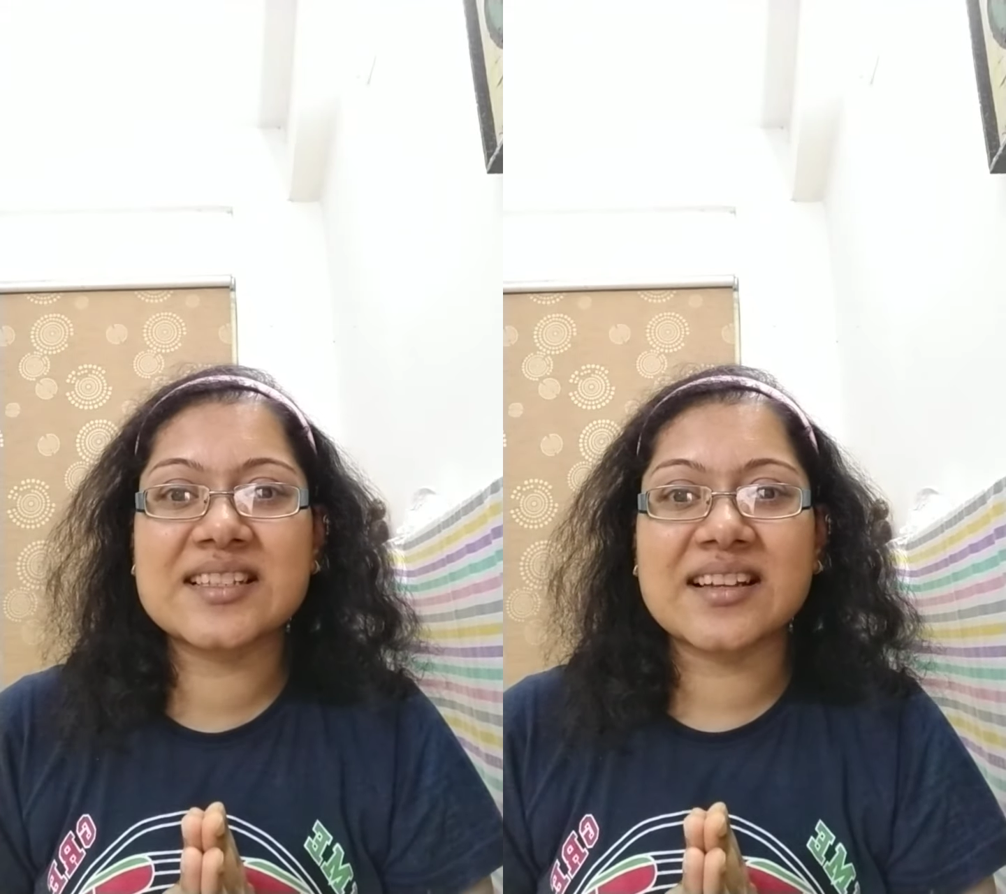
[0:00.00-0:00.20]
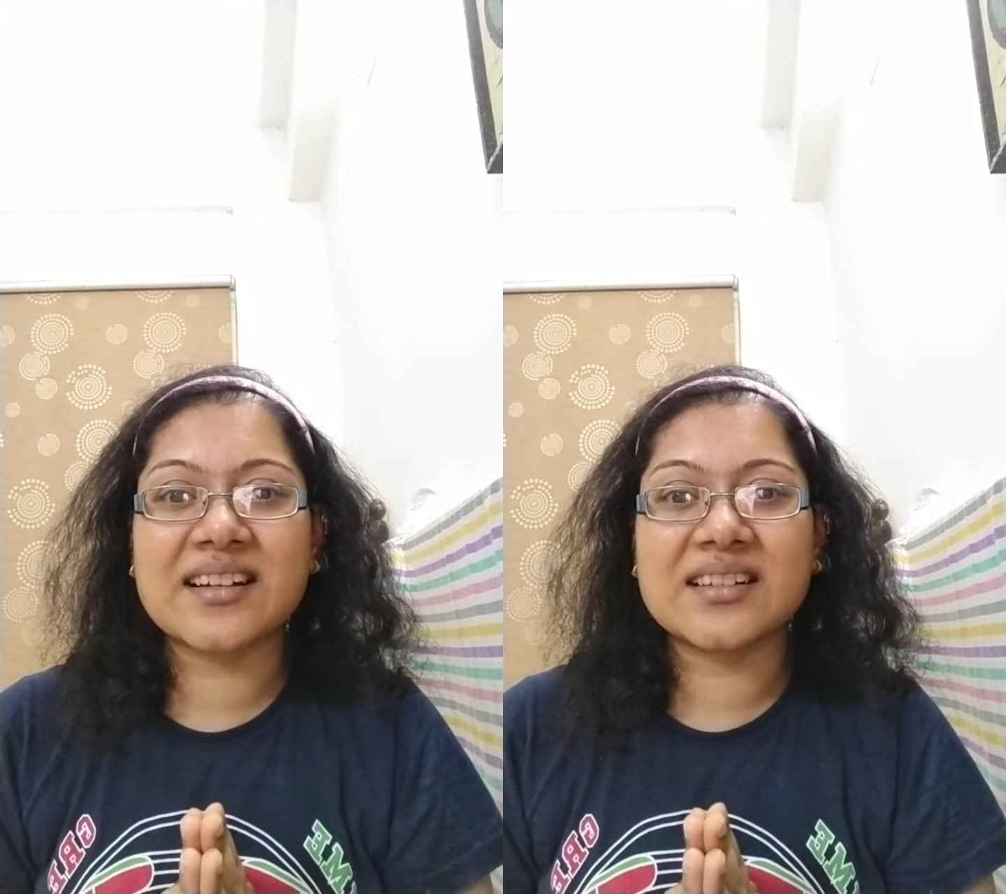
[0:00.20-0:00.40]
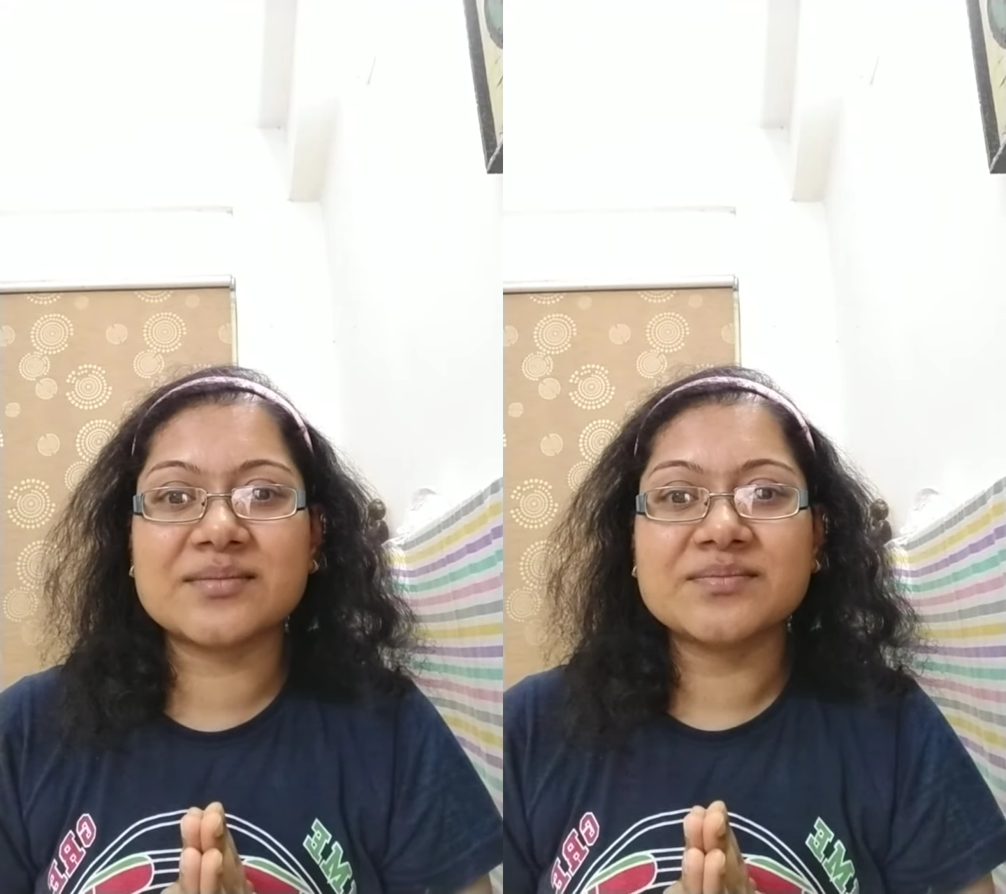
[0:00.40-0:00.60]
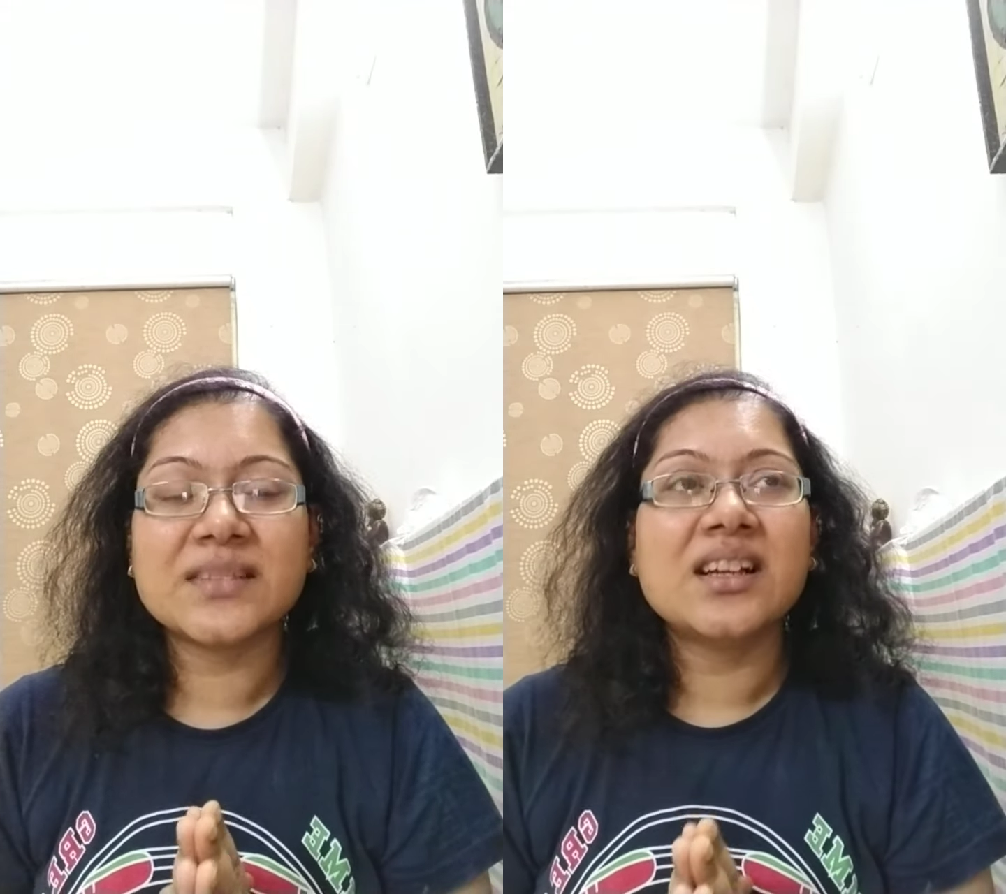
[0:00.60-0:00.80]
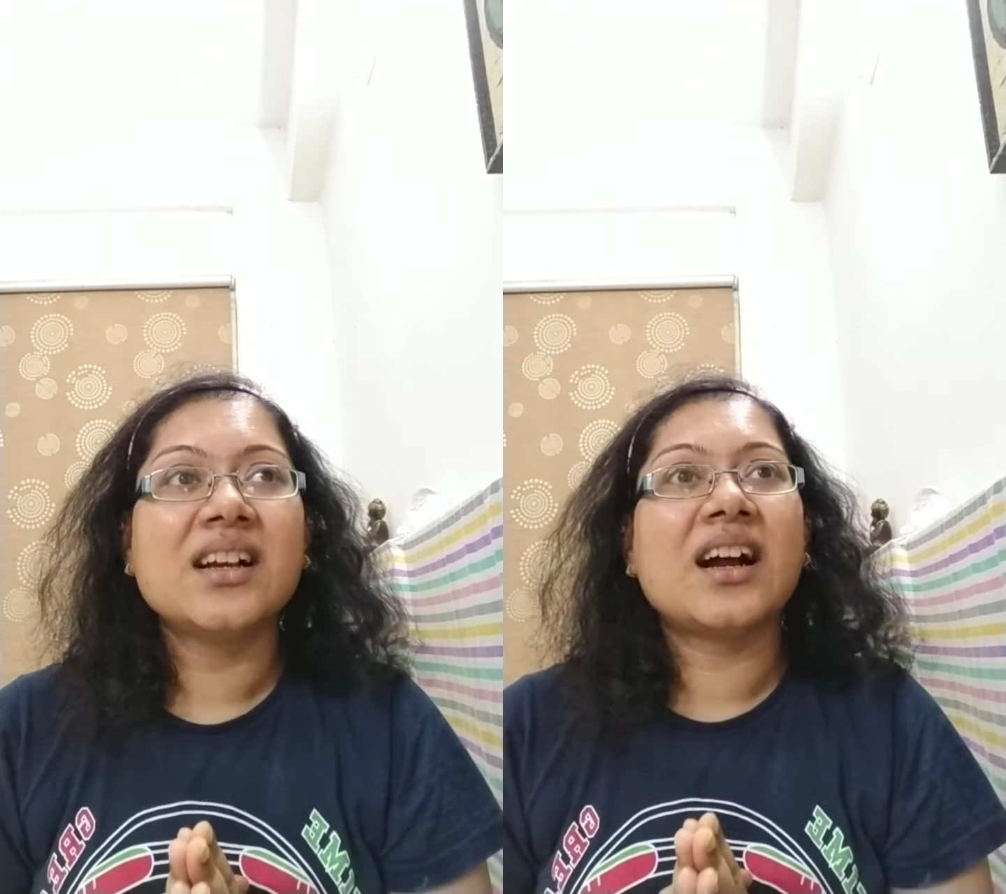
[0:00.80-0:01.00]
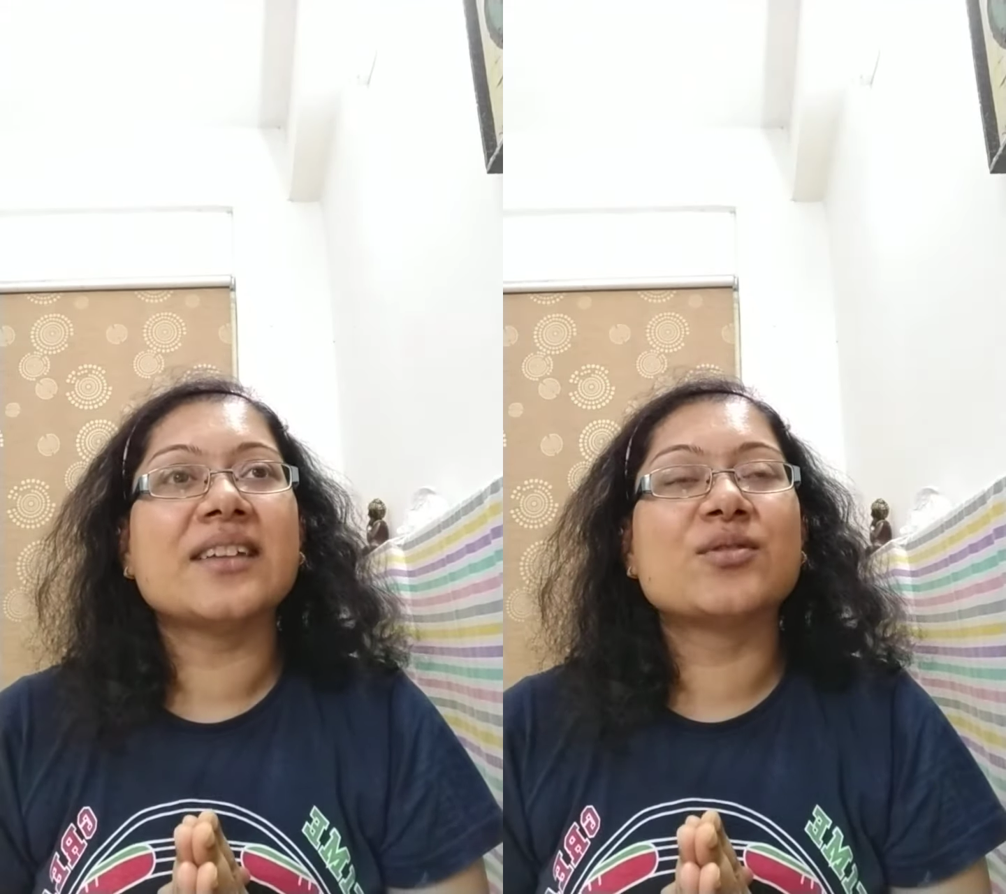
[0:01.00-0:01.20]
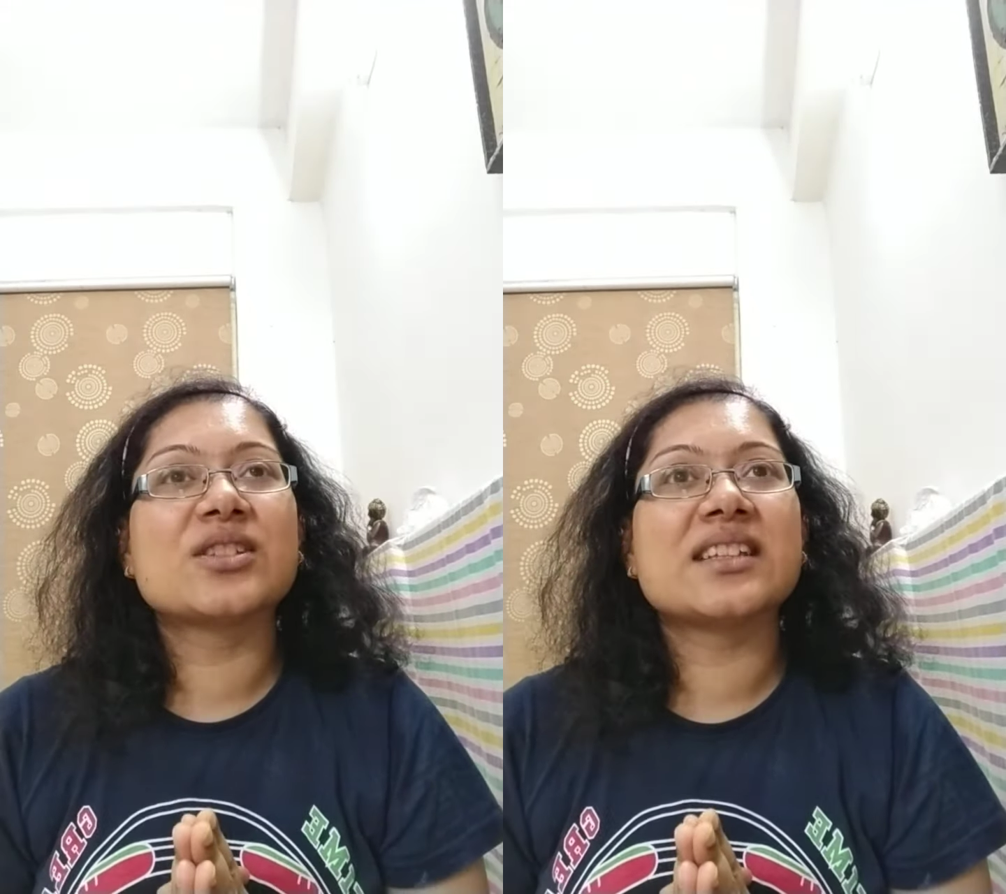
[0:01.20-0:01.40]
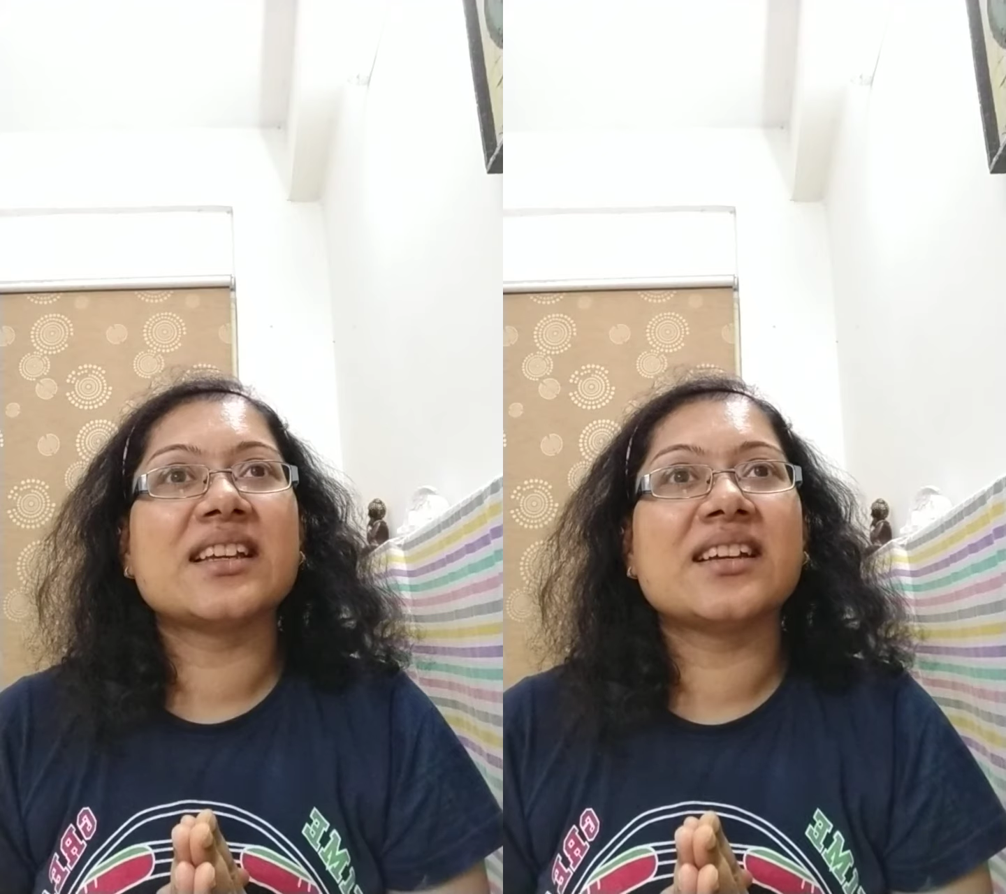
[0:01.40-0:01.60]
I would
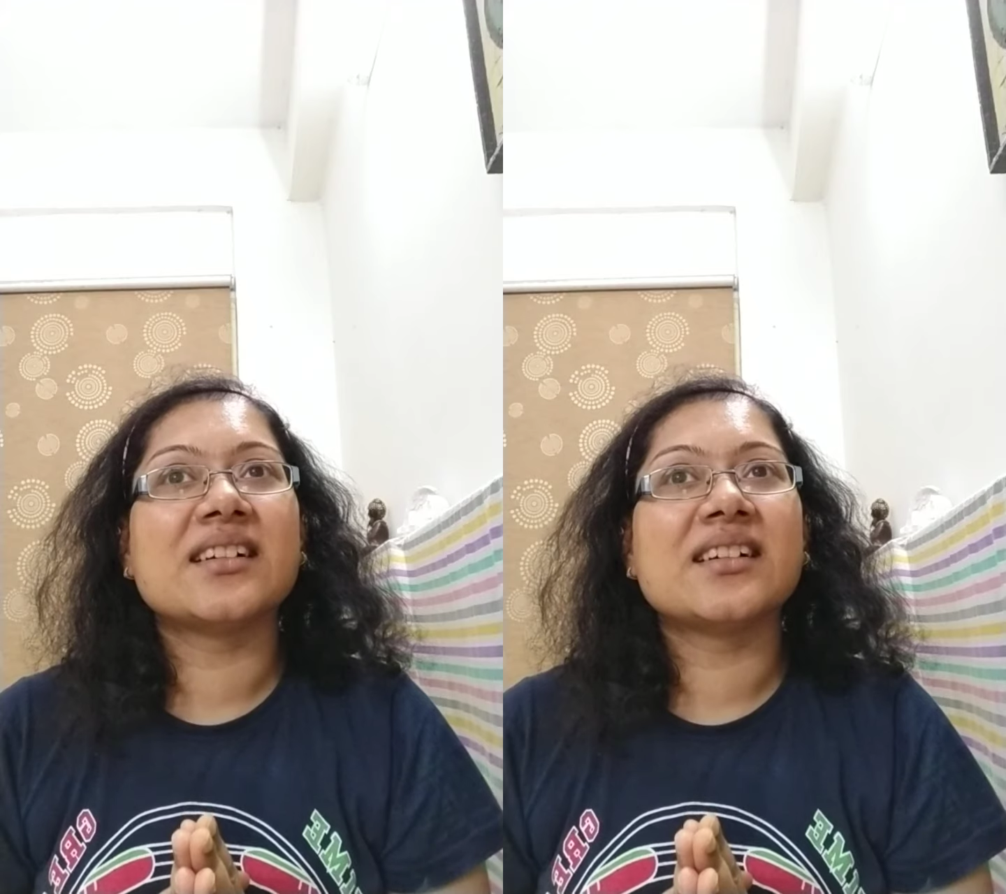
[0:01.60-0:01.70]
say,